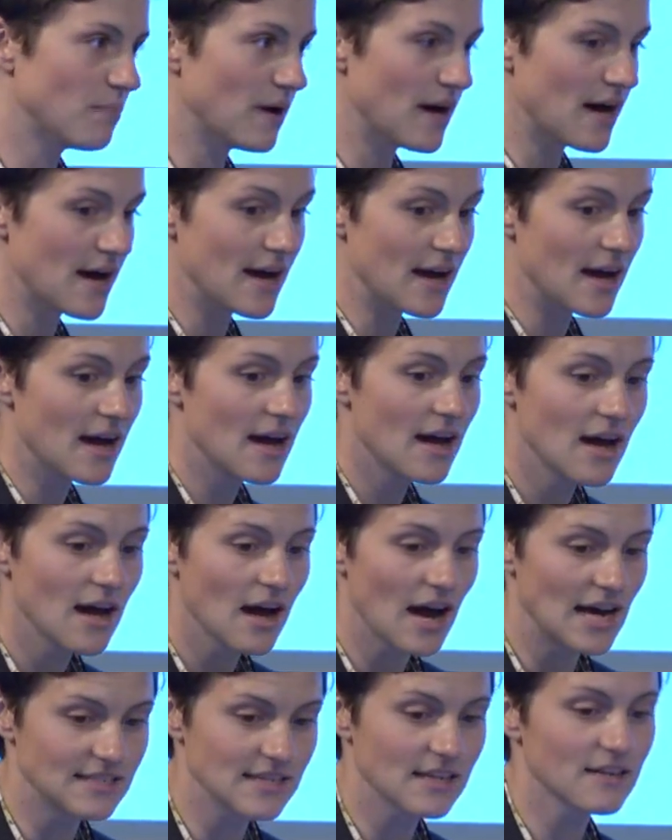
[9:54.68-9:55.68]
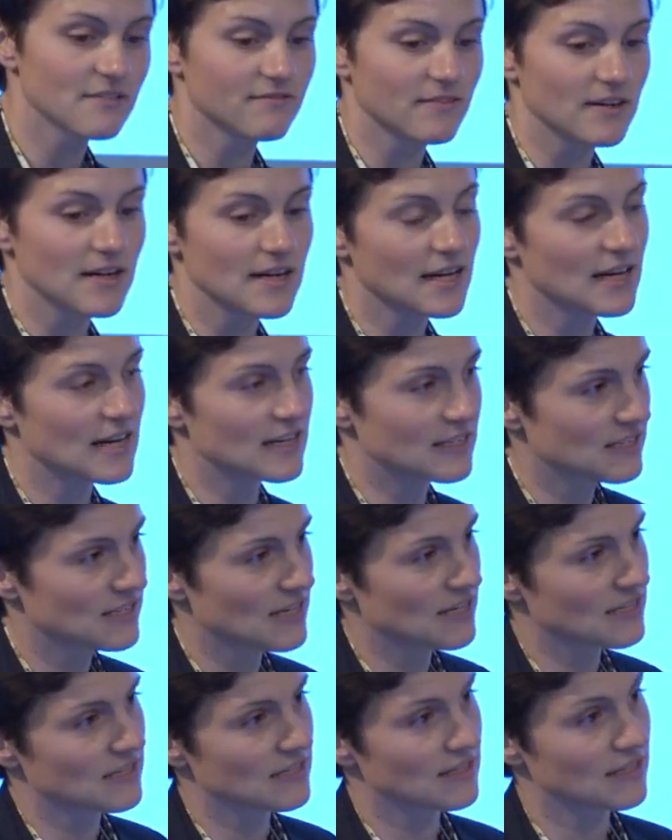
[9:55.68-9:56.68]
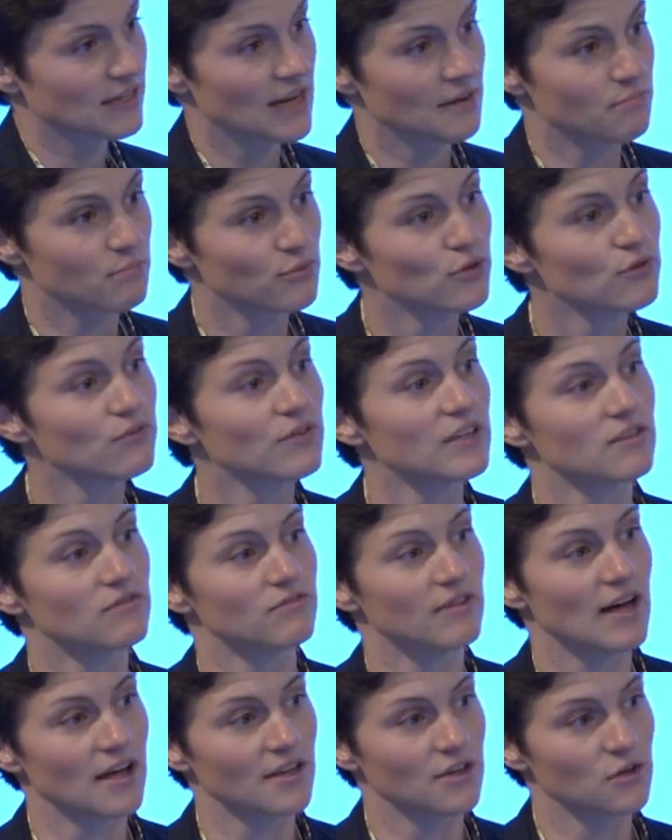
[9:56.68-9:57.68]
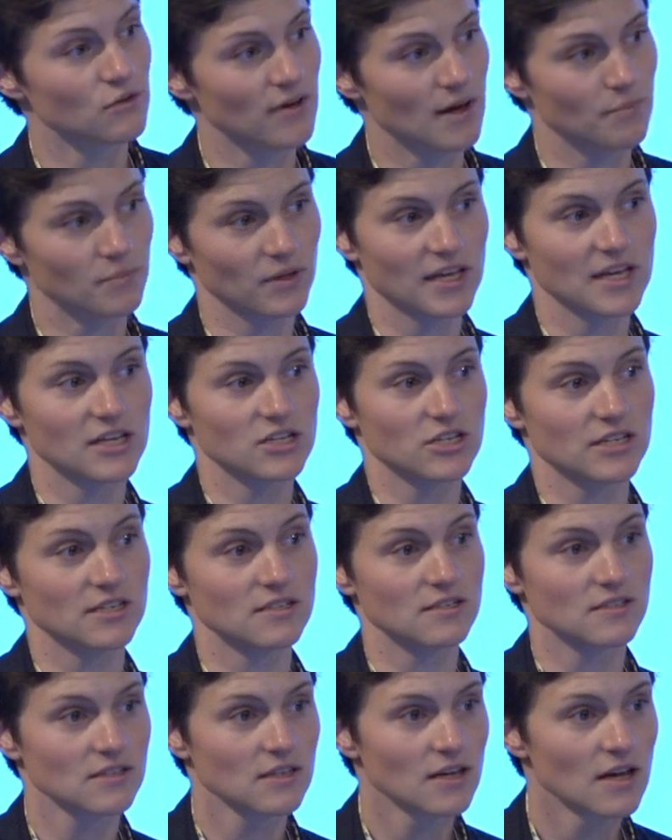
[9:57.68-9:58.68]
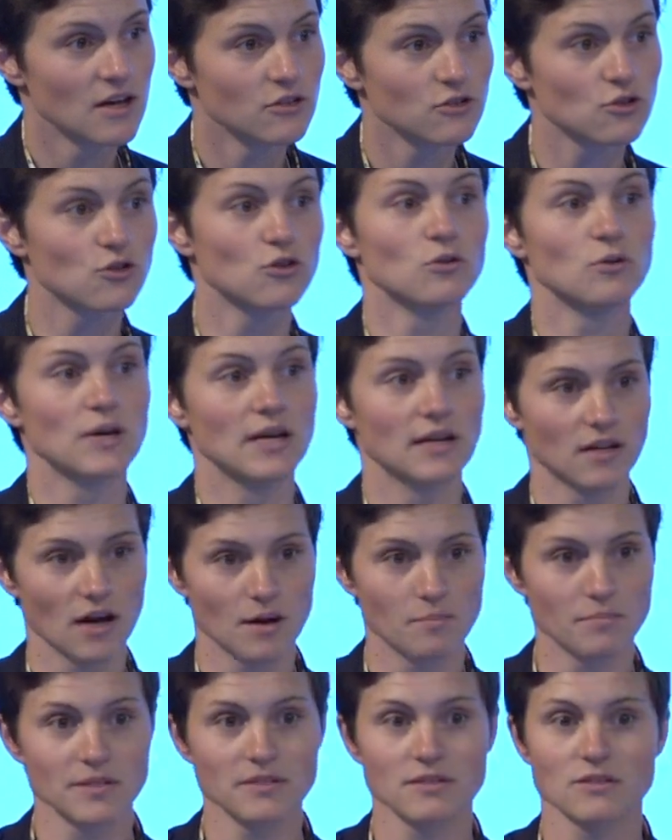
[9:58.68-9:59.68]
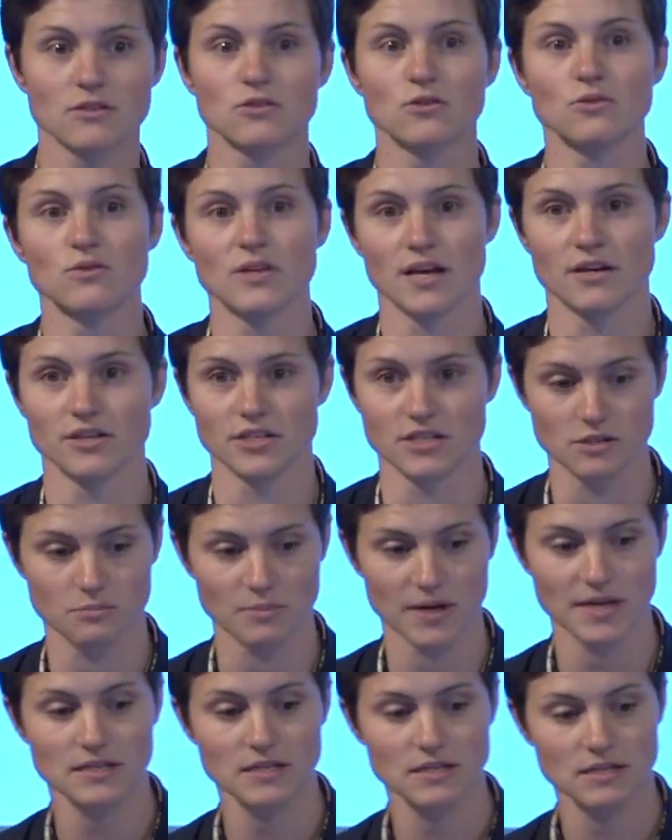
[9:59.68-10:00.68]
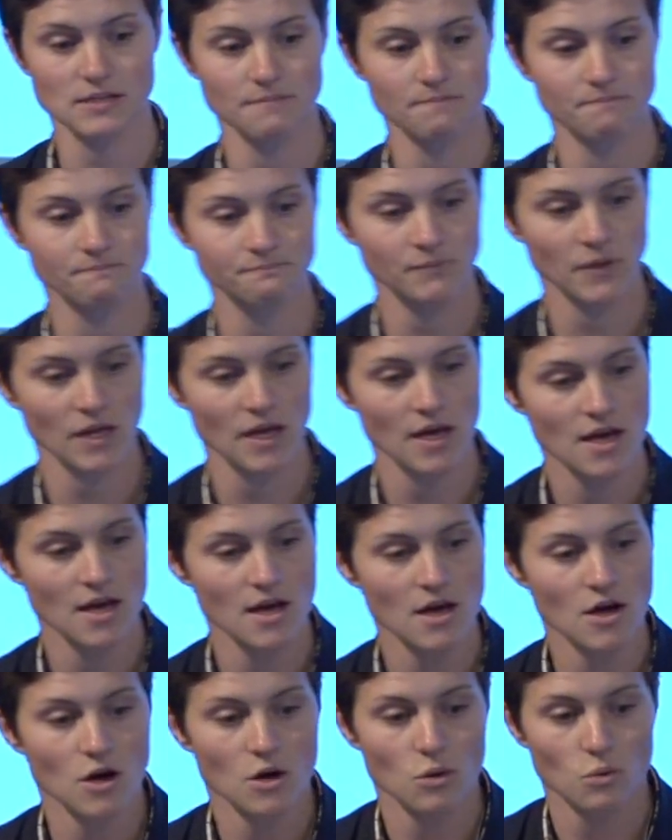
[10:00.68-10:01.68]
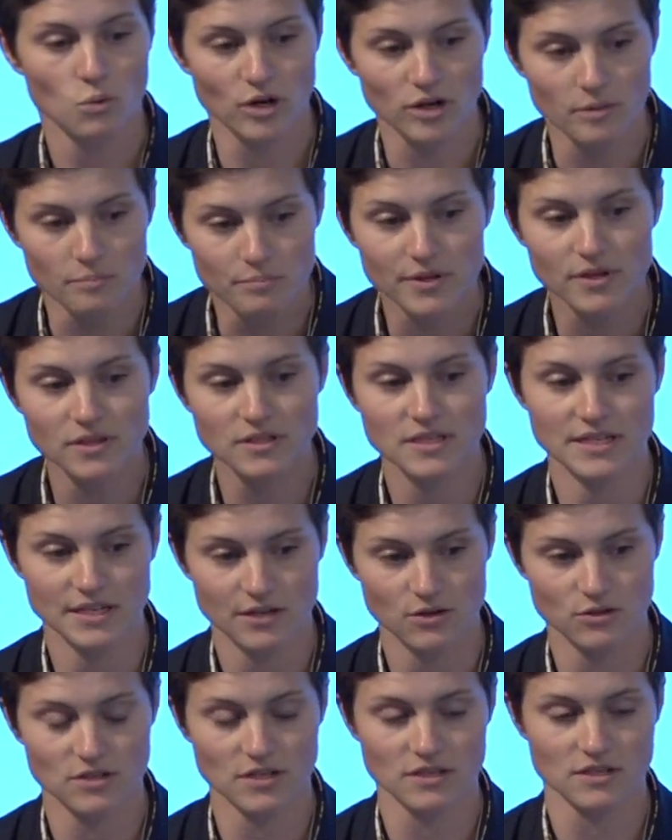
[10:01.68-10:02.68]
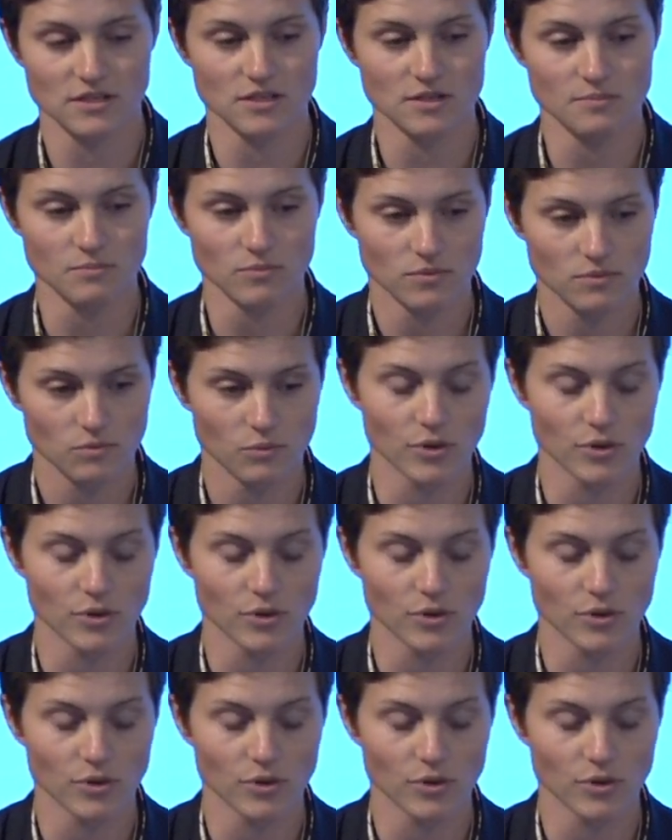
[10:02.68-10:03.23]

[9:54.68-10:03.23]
by identifying and assessing and proving the value of applications to incumbents, to the energy space. We're going to build an ecosystem.